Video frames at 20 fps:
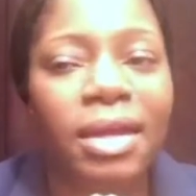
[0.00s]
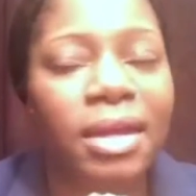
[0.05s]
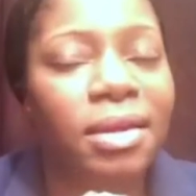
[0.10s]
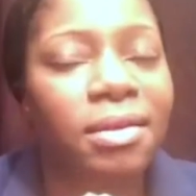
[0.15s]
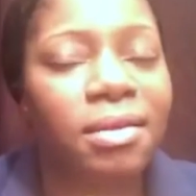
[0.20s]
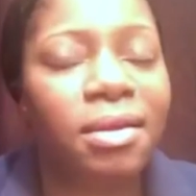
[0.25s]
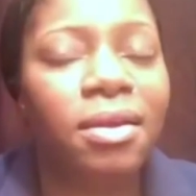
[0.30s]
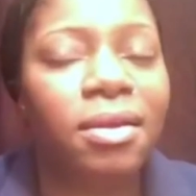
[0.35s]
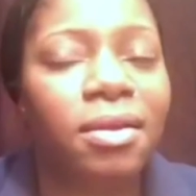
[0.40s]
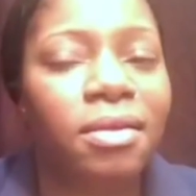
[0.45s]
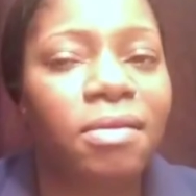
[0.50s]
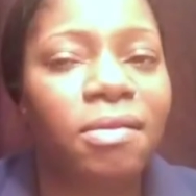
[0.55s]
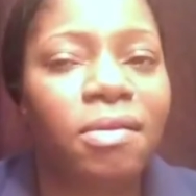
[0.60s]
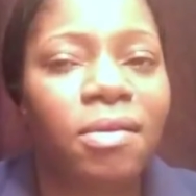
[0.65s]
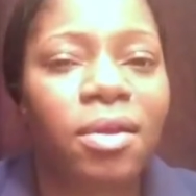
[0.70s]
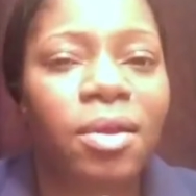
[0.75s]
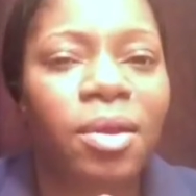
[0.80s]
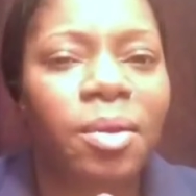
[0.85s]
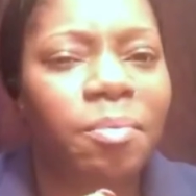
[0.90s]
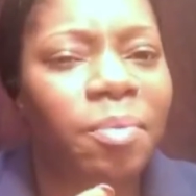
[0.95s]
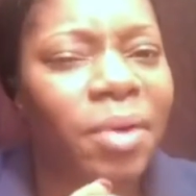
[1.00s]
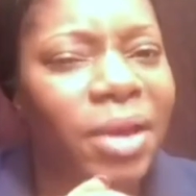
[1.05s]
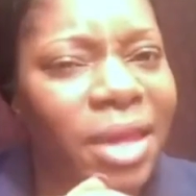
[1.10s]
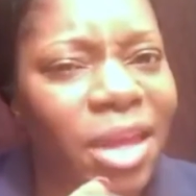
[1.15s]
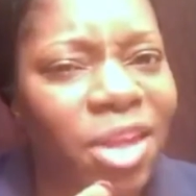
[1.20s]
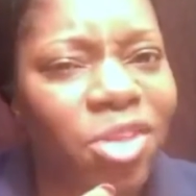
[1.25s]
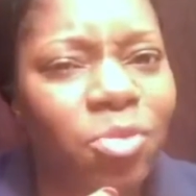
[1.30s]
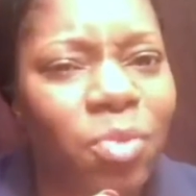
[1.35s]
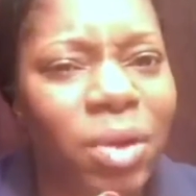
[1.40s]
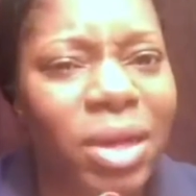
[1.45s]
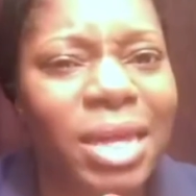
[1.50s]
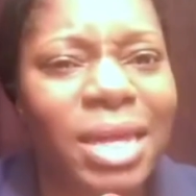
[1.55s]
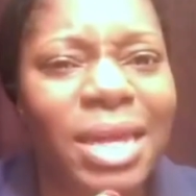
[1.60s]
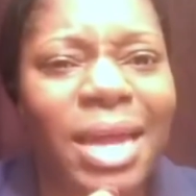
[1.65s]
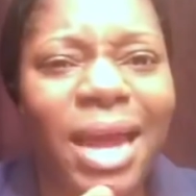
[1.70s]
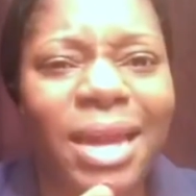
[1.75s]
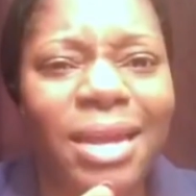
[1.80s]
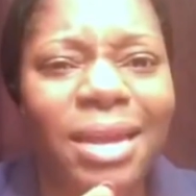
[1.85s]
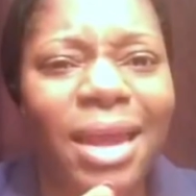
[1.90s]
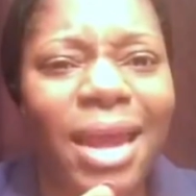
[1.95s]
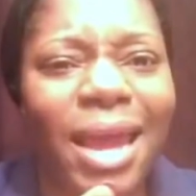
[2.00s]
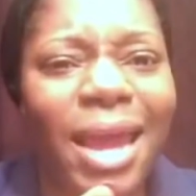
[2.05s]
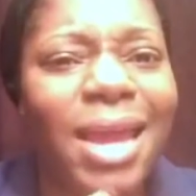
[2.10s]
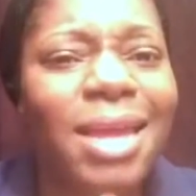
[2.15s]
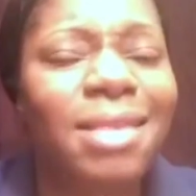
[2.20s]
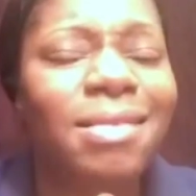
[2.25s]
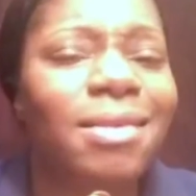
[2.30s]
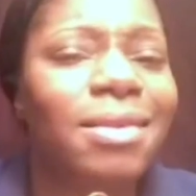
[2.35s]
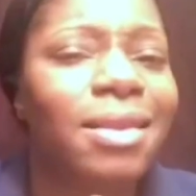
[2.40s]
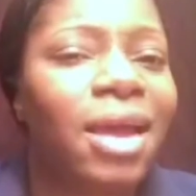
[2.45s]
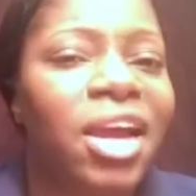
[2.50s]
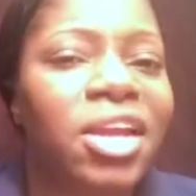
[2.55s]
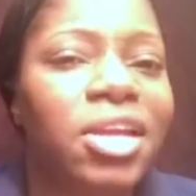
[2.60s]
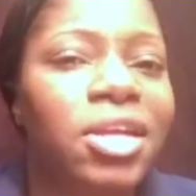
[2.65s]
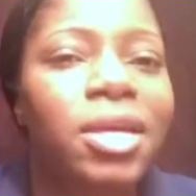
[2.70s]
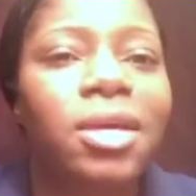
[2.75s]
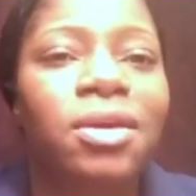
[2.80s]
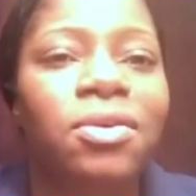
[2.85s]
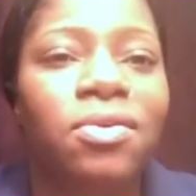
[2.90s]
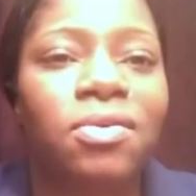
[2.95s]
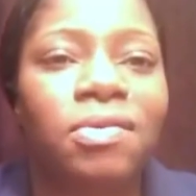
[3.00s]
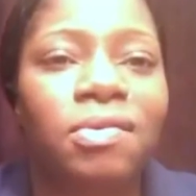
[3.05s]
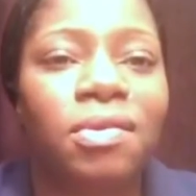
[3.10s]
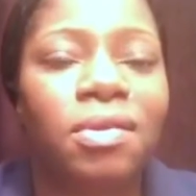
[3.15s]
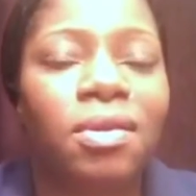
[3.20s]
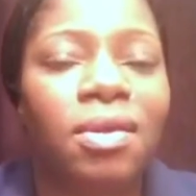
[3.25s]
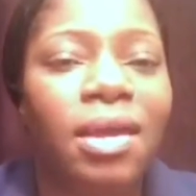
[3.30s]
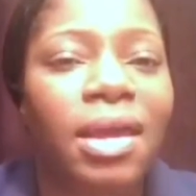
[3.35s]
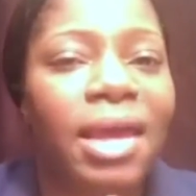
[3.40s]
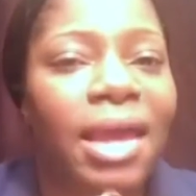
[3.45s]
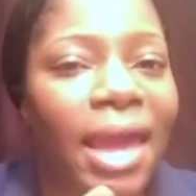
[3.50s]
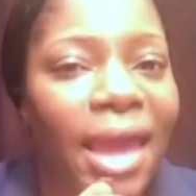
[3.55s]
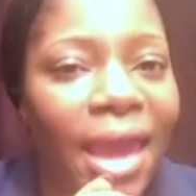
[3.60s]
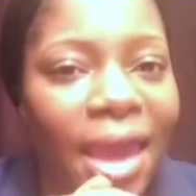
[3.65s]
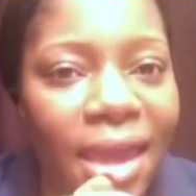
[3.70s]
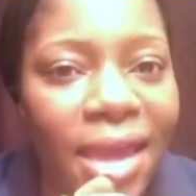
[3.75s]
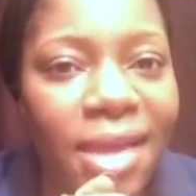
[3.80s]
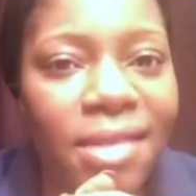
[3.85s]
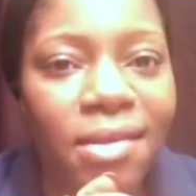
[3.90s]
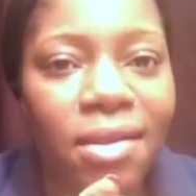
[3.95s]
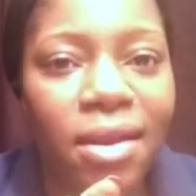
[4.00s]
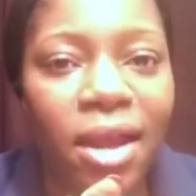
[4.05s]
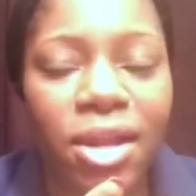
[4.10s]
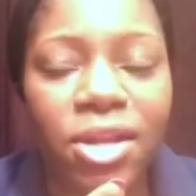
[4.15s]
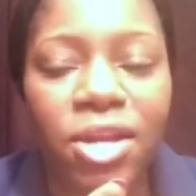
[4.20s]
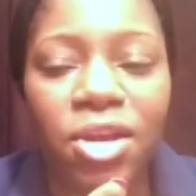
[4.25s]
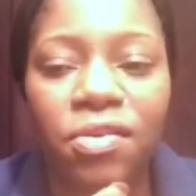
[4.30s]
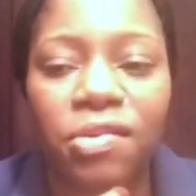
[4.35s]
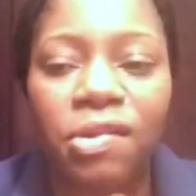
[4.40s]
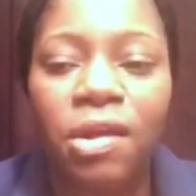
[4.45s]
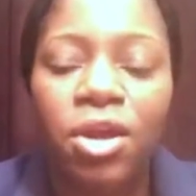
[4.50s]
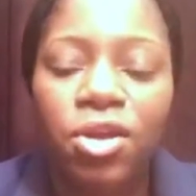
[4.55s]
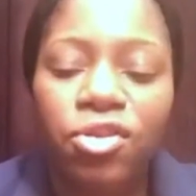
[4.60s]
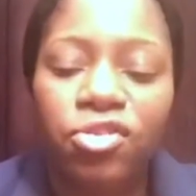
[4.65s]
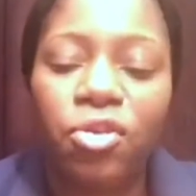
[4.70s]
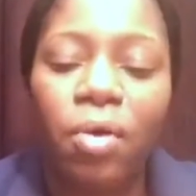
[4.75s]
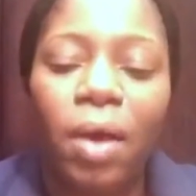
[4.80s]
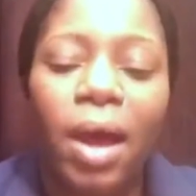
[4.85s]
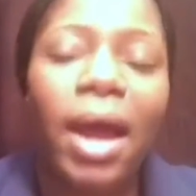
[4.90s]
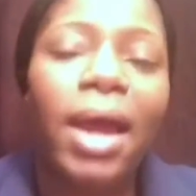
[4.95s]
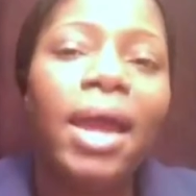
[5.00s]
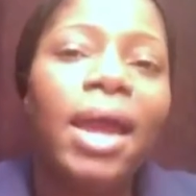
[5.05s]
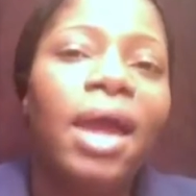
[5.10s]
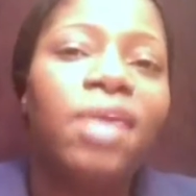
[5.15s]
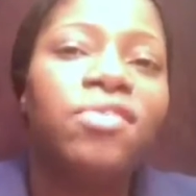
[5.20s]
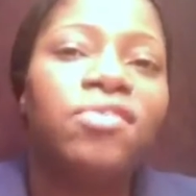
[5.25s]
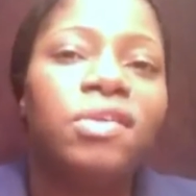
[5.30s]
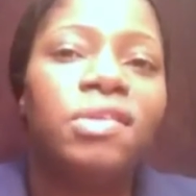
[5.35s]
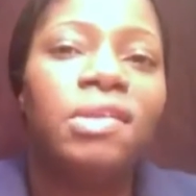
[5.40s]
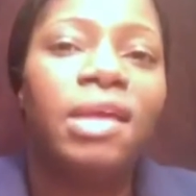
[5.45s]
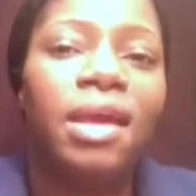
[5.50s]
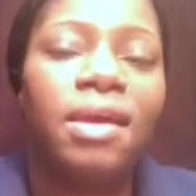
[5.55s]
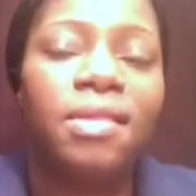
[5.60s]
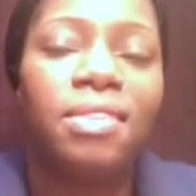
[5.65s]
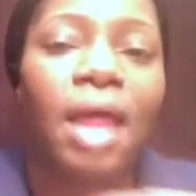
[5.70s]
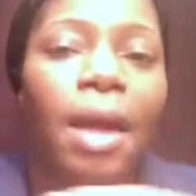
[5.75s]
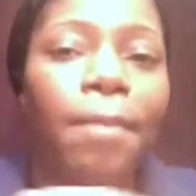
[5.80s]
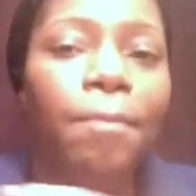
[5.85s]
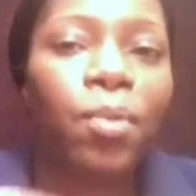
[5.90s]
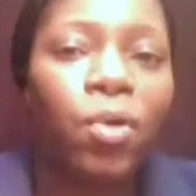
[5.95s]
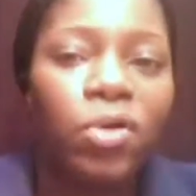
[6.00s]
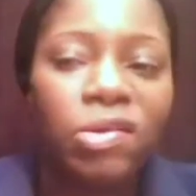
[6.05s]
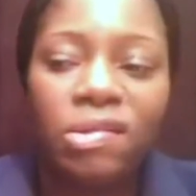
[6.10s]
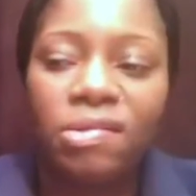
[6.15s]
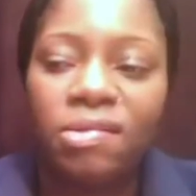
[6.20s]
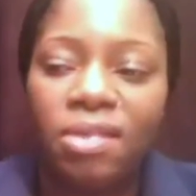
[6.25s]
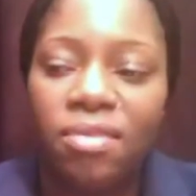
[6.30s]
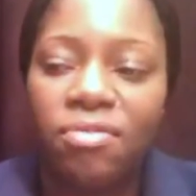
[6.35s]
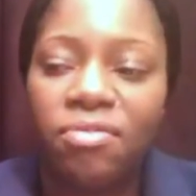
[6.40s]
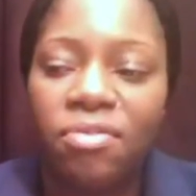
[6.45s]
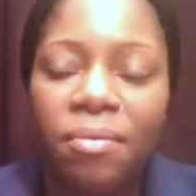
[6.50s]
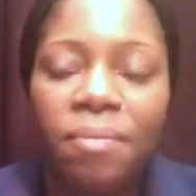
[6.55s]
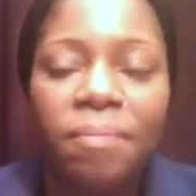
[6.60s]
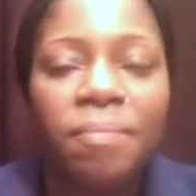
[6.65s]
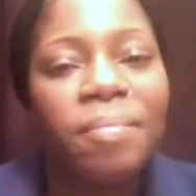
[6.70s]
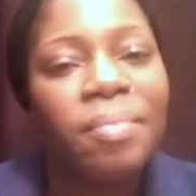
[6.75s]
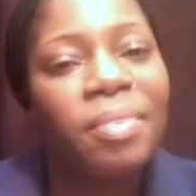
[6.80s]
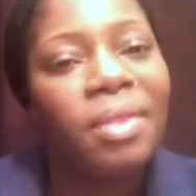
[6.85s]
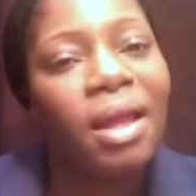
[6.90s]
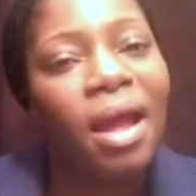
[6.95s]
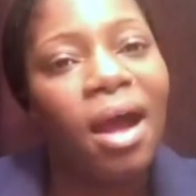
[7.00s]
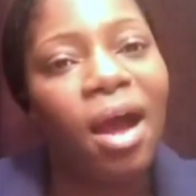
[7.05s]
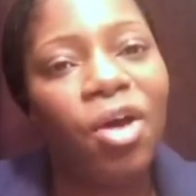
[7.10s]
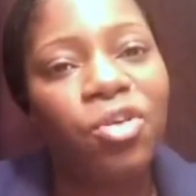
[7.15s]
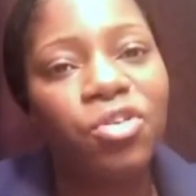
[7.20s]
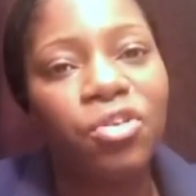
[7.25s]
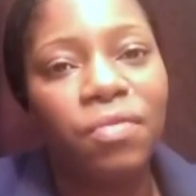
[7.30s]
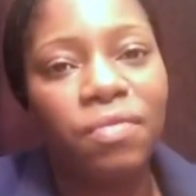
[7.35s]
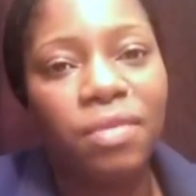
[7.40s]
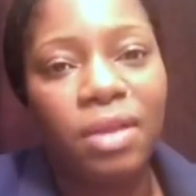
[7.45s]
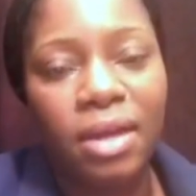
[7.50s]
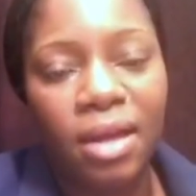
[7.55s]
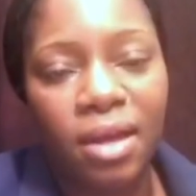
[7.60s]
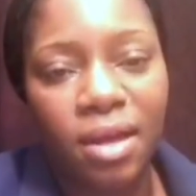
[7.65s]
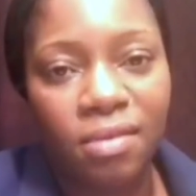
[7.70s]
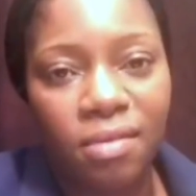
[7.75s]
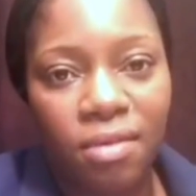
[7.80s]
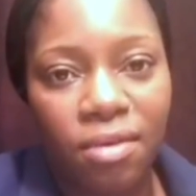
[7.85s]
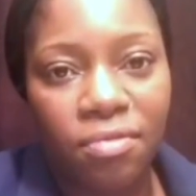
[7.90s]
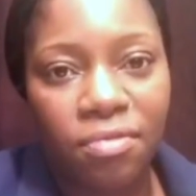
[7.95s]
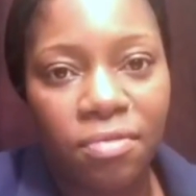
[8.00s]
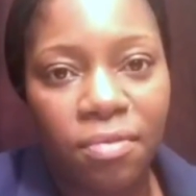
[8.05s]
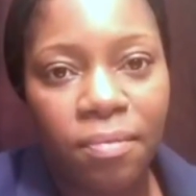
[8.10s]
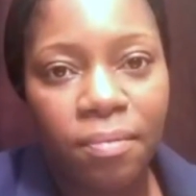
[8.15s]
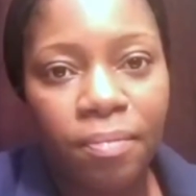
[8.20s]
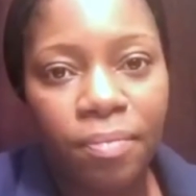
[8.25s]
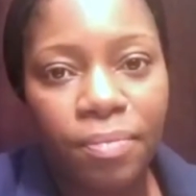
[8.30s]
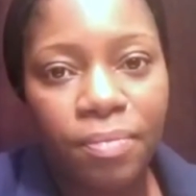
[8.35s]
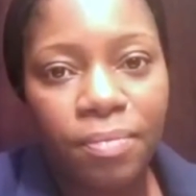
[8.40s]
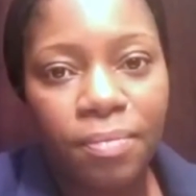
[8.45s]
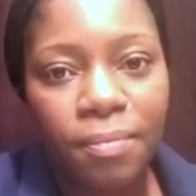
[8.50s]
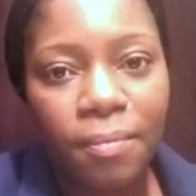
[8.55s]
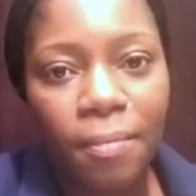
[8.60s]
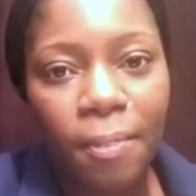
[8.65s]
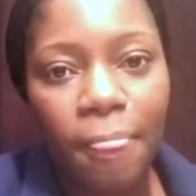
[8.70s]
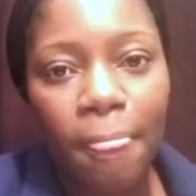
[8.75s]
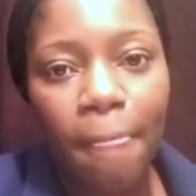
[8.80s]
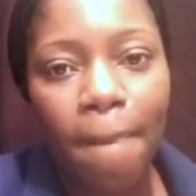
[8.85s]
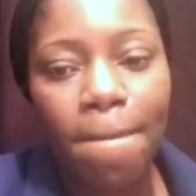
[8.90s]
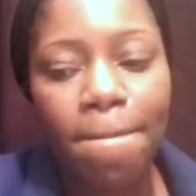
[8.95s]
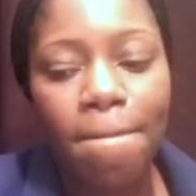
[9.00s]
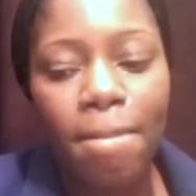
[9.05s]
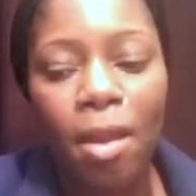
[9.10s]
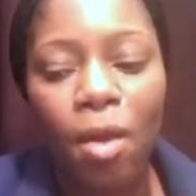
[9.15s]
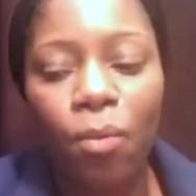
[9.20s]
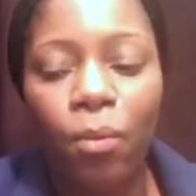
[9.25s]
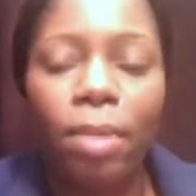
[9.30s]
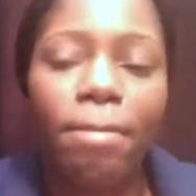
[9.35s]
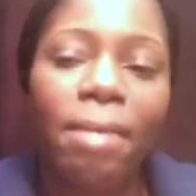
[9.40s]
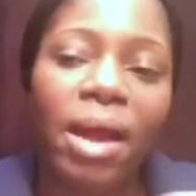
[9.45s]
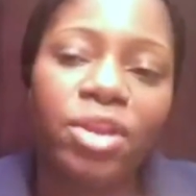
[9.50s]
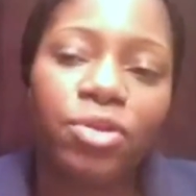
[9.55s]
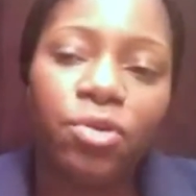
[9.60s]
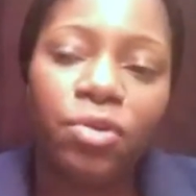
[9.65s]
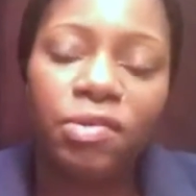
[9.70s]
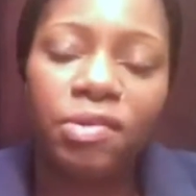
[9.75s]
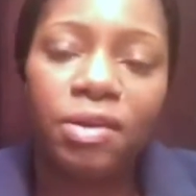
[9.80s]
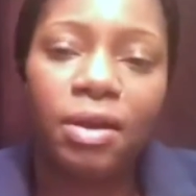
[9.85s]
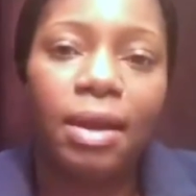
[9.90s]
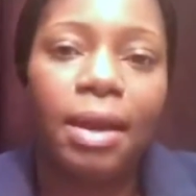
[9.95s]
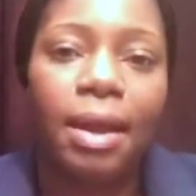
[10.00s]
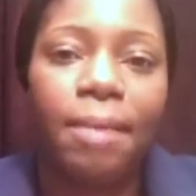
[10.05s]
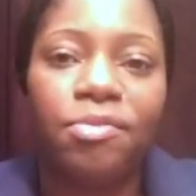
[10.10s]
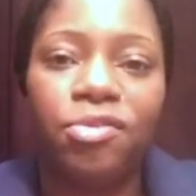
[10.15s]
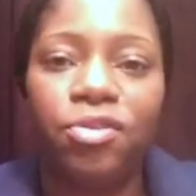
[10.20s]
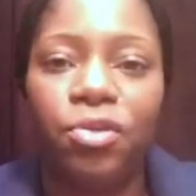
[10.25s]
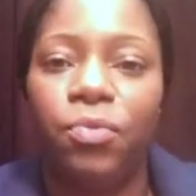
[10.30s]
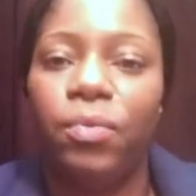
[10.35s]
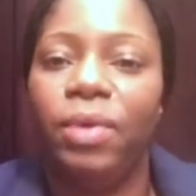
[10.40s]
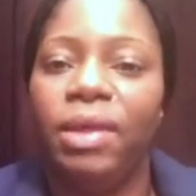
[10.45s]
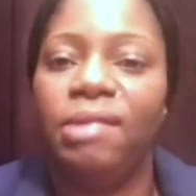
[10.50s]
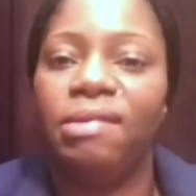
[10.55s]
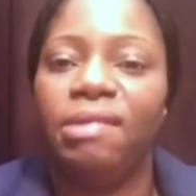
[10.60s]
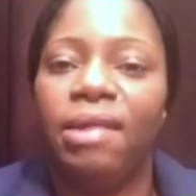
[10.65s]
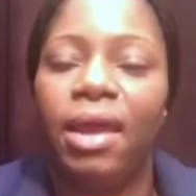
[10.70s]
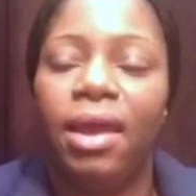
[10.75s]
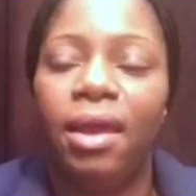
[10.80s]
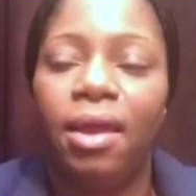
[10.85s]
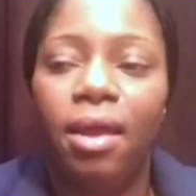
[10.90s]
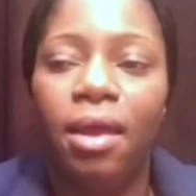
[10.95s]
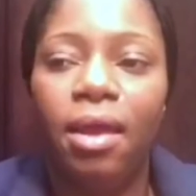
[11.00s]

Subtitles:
didn't. But guess what? He had 89 years. 89 years. So I had to take that positive out of the negative. When my daughter collapsed on Wednesday,